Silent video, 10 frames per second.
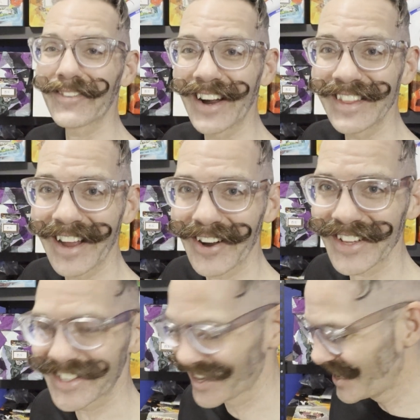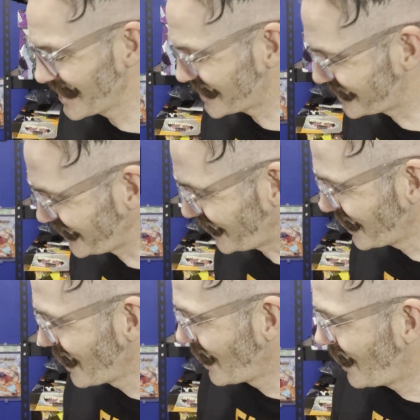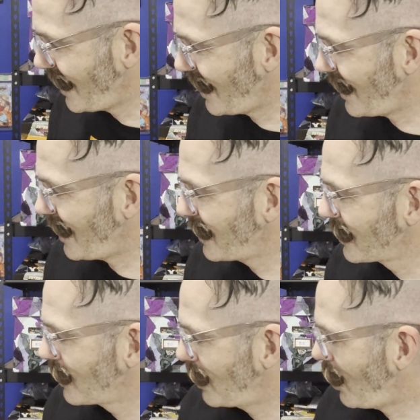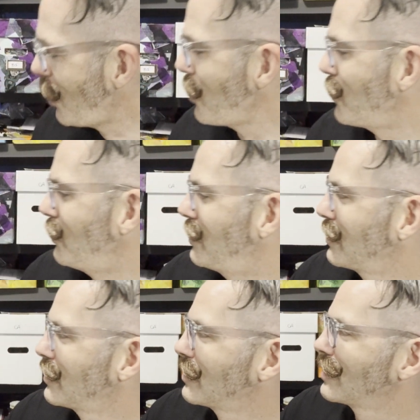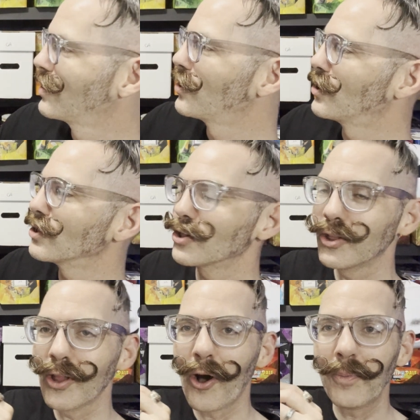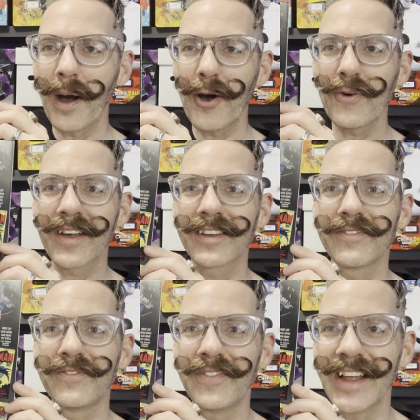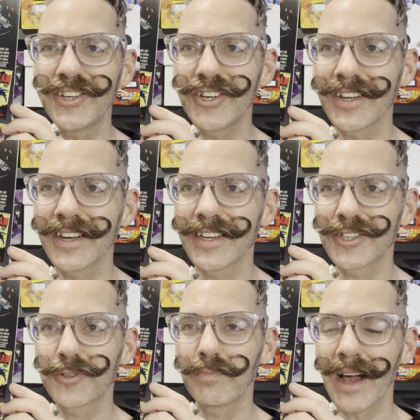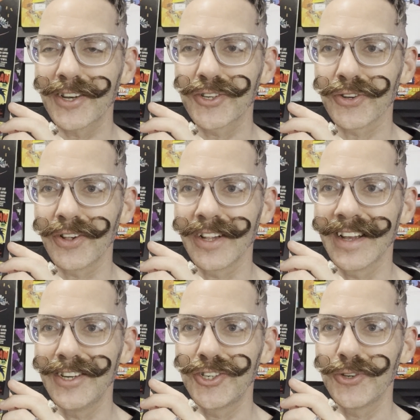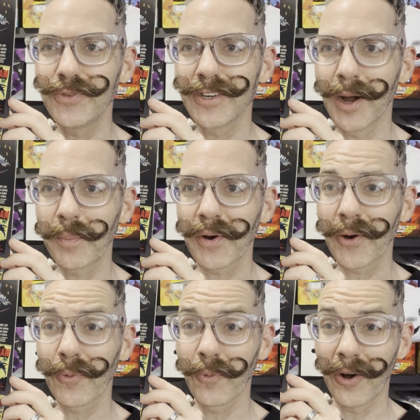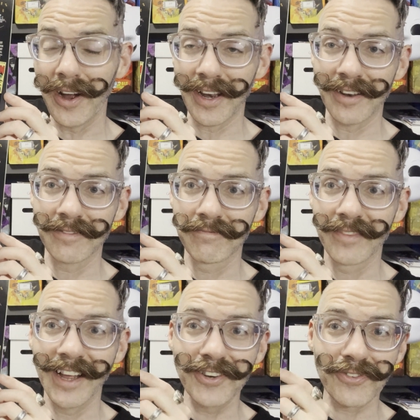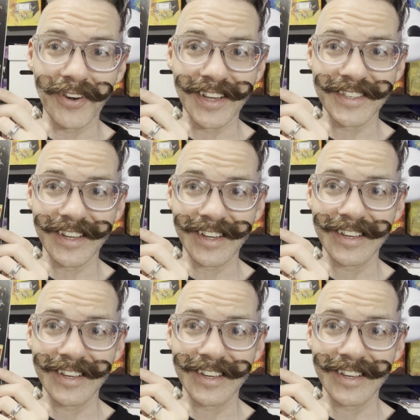right there. Let's see. Oh, Lobo Convention Special issue number 1. Interesting.